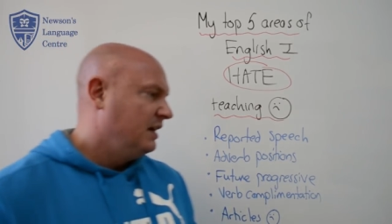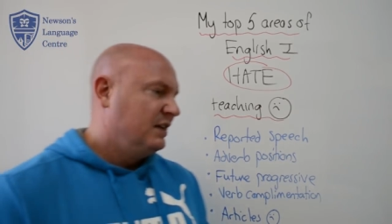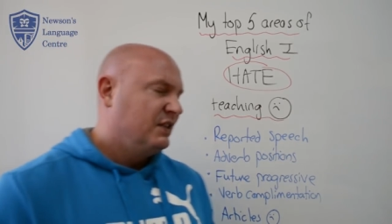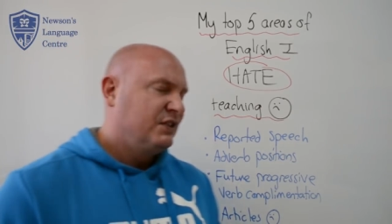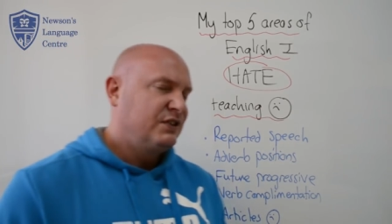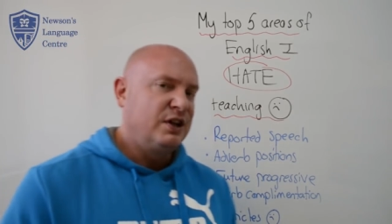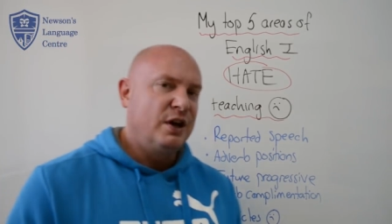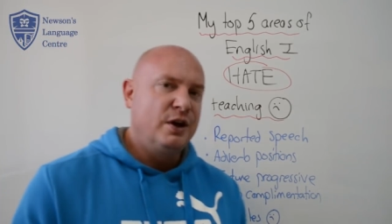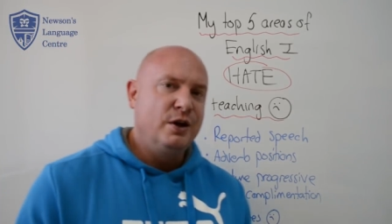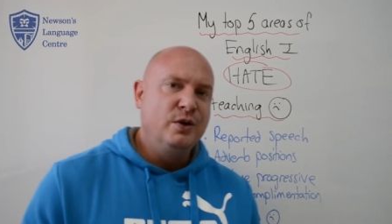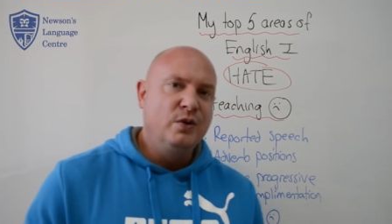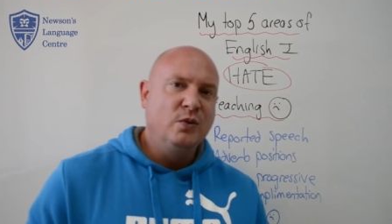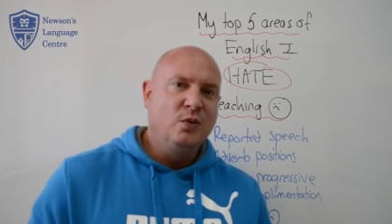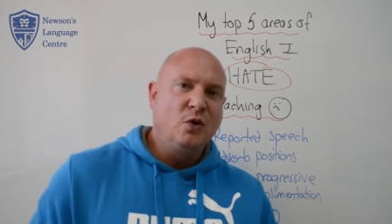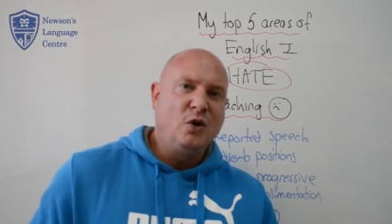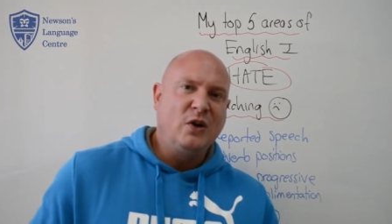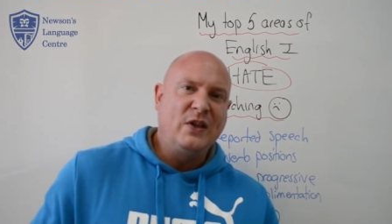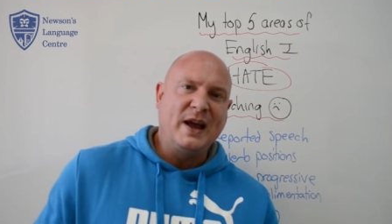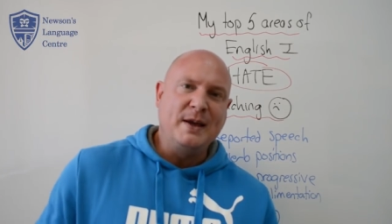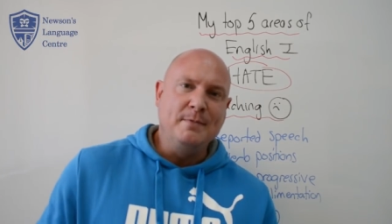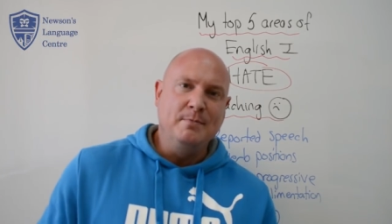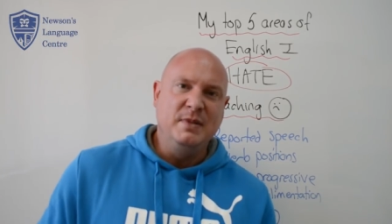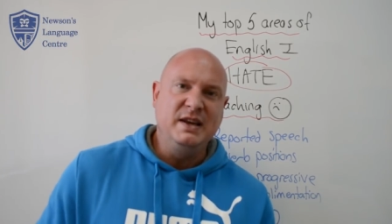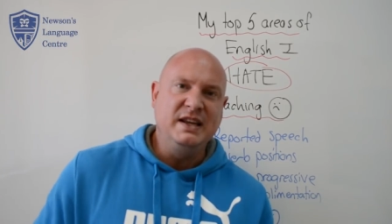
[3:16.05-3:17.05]
So what
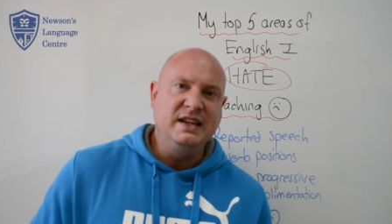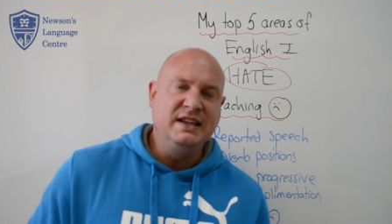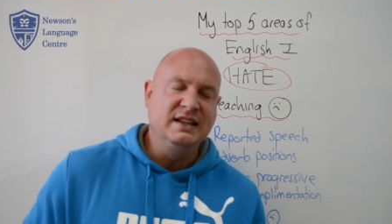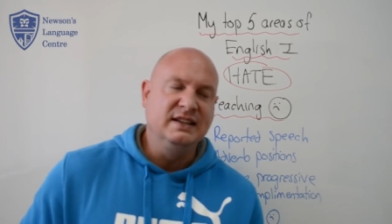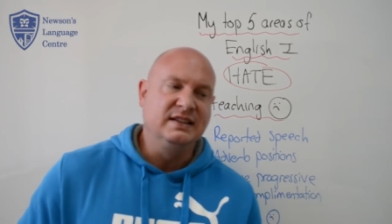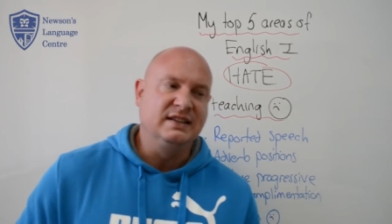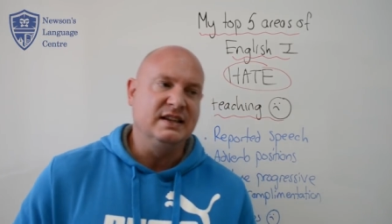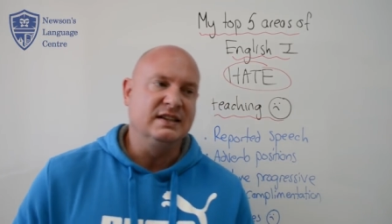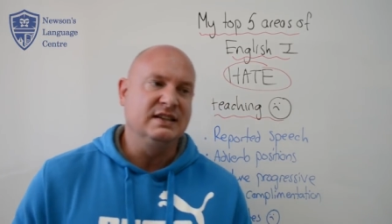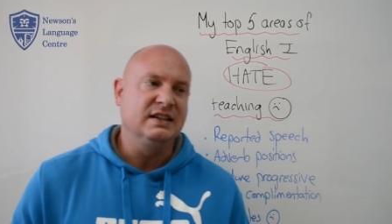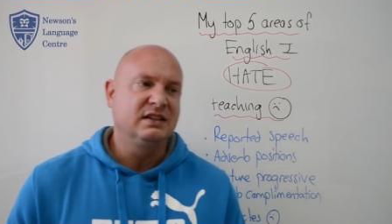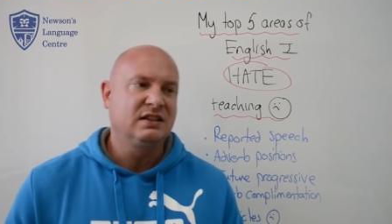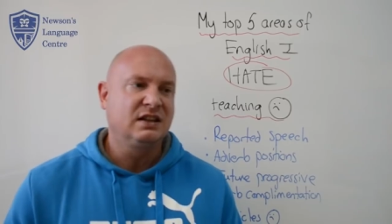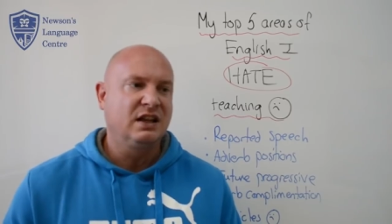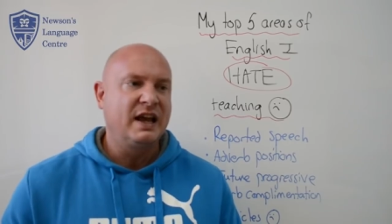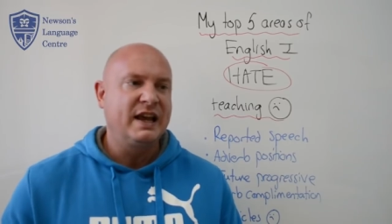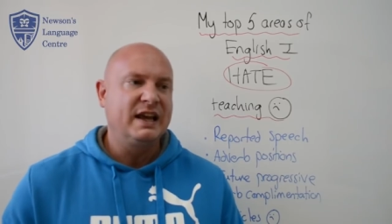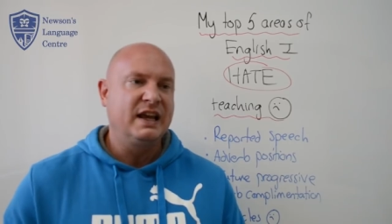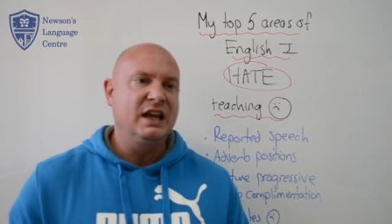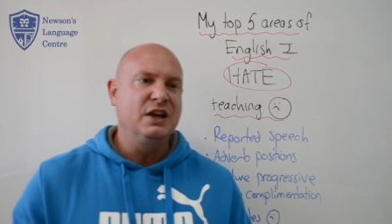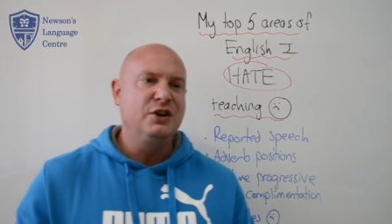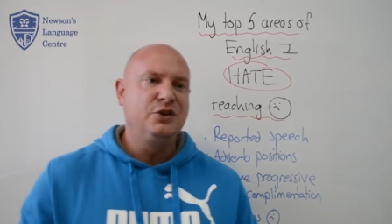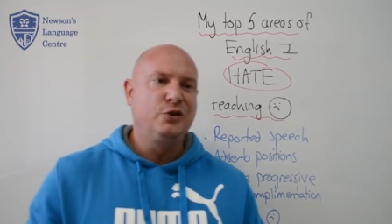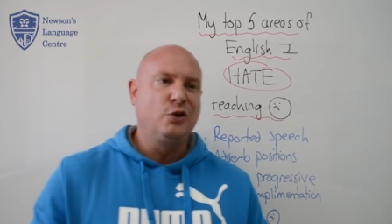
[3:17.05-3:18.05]
that means is, it's
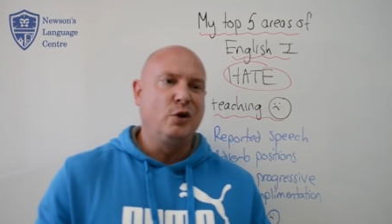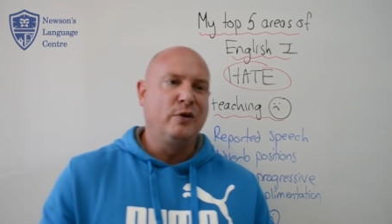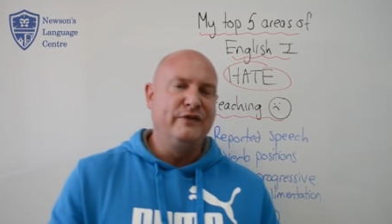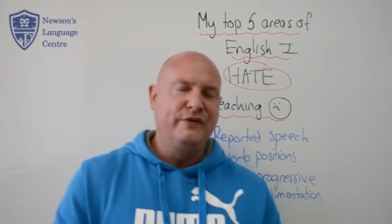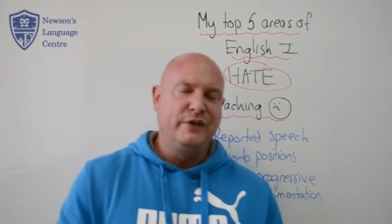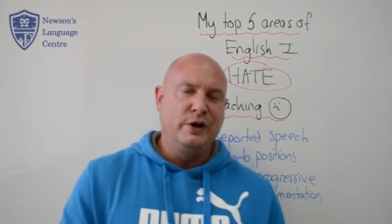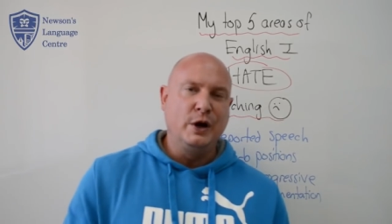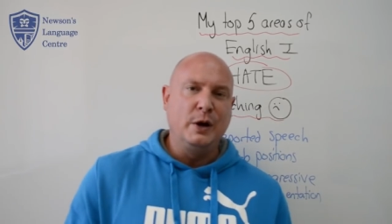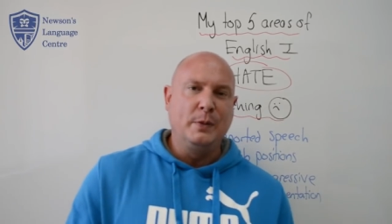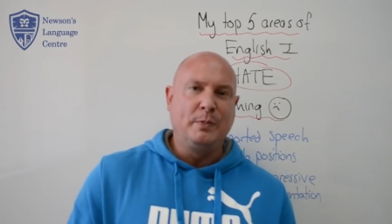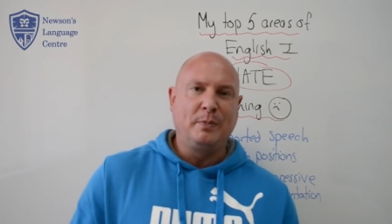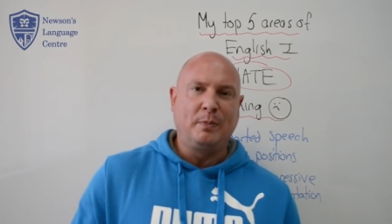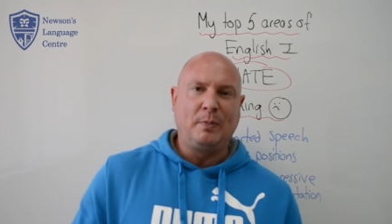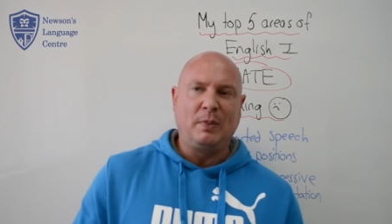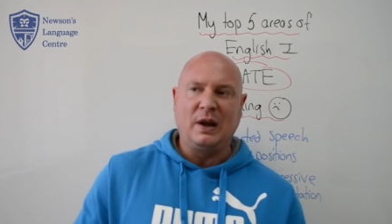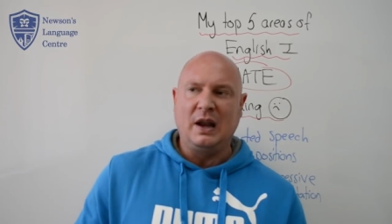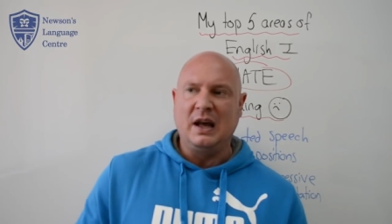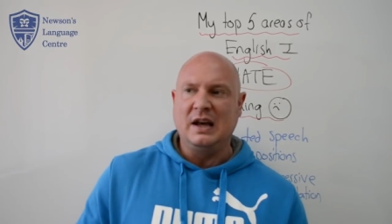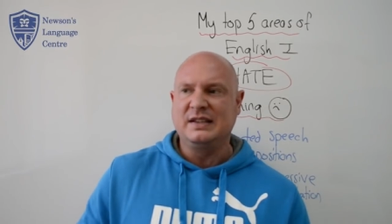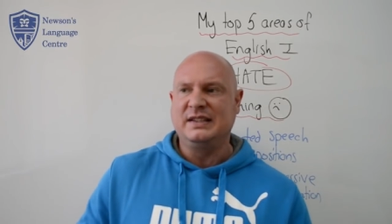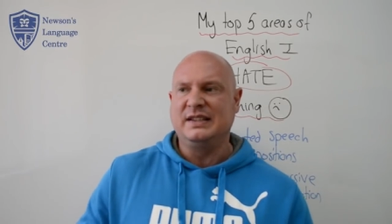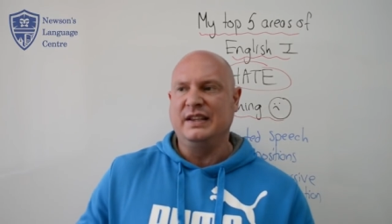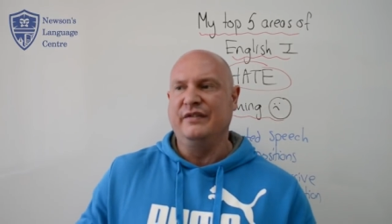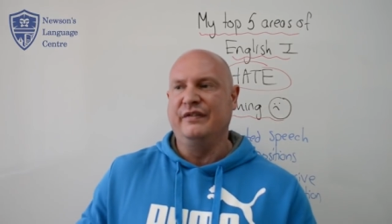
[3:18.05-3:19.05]
like, is your verb
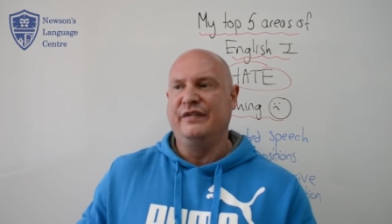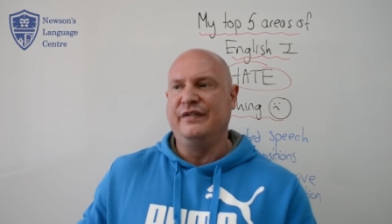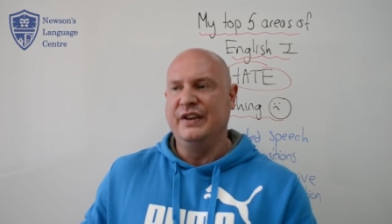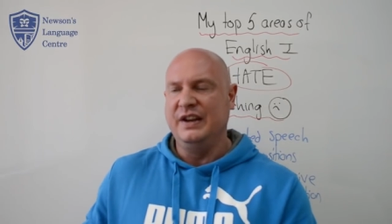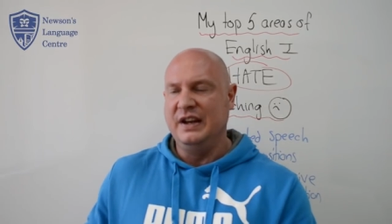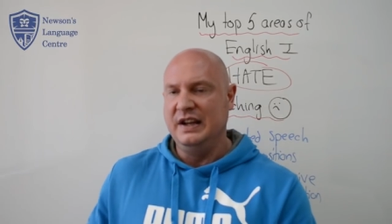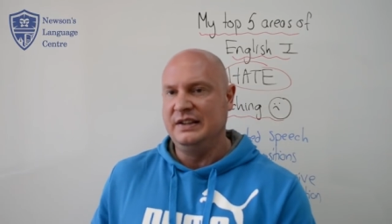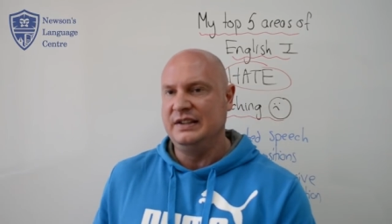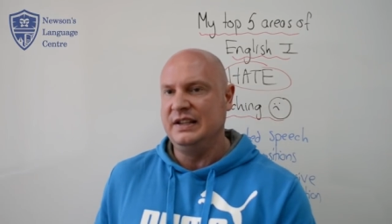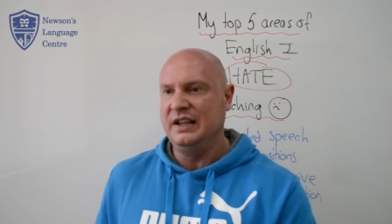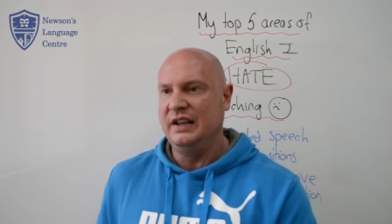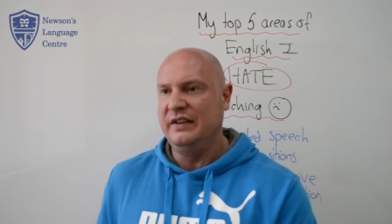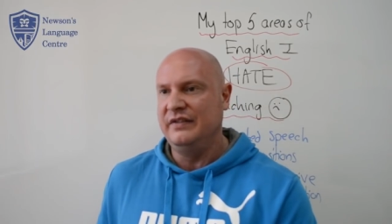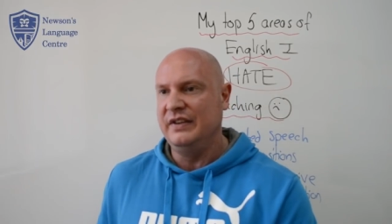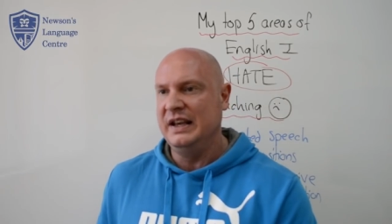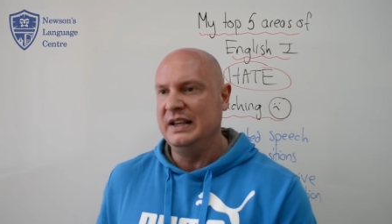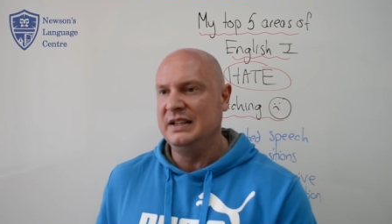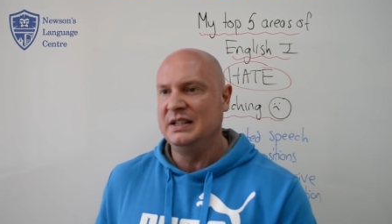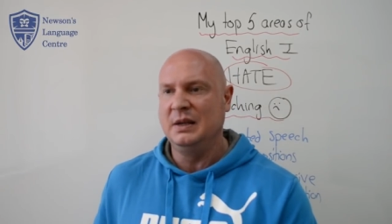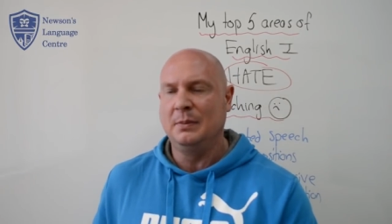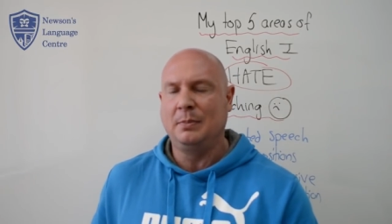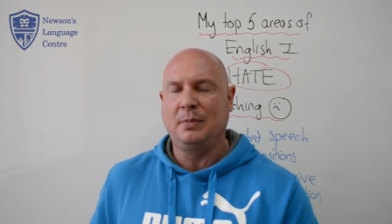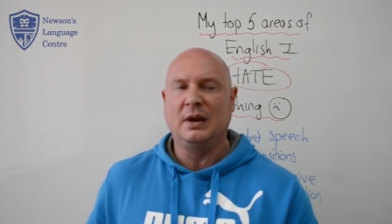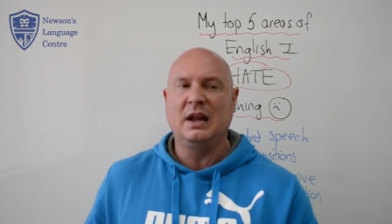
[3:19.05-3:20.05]
plus infinitive?
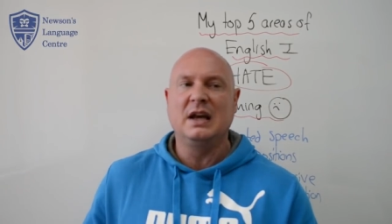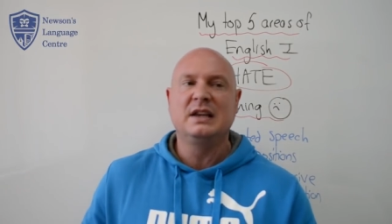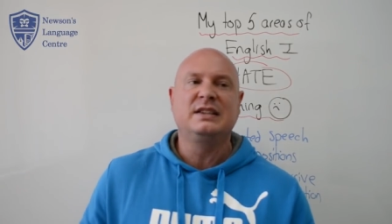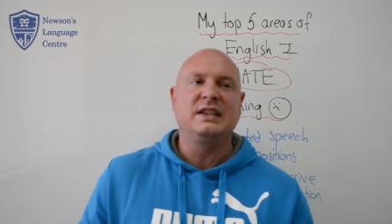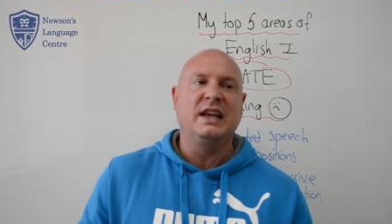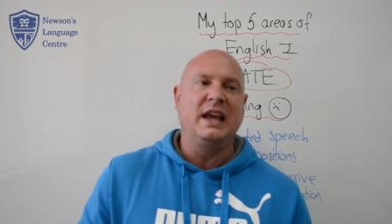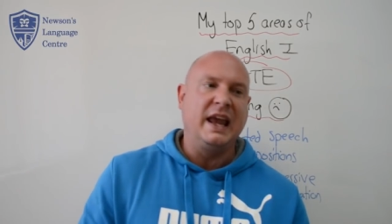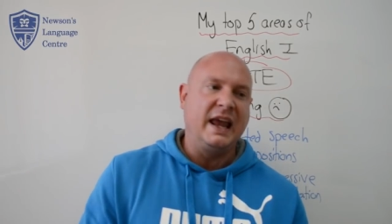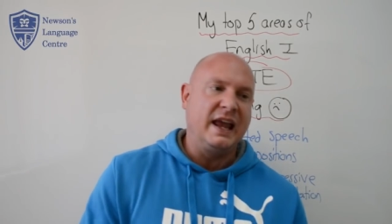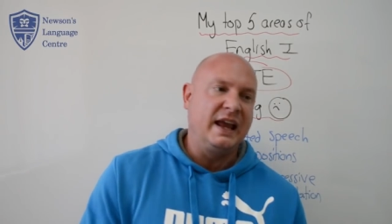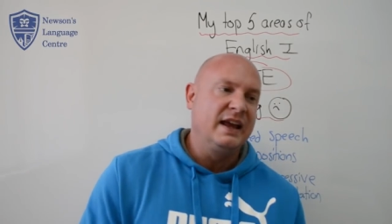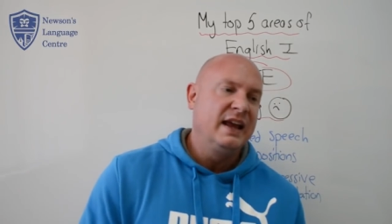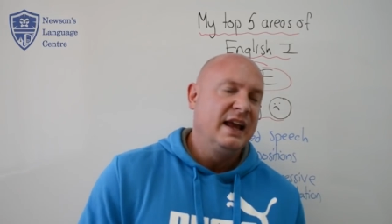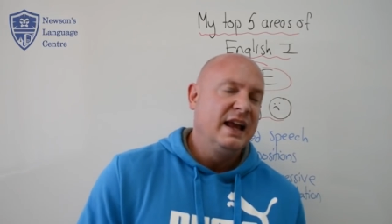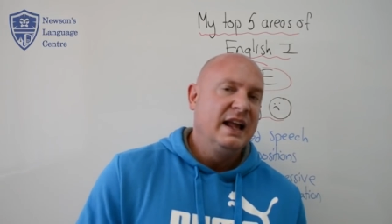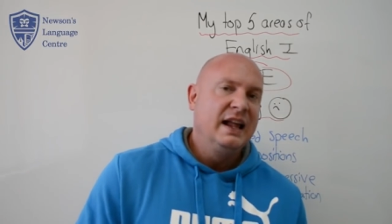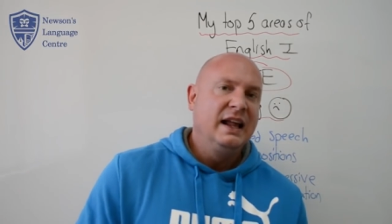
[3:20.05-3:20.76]
Is it plus ing?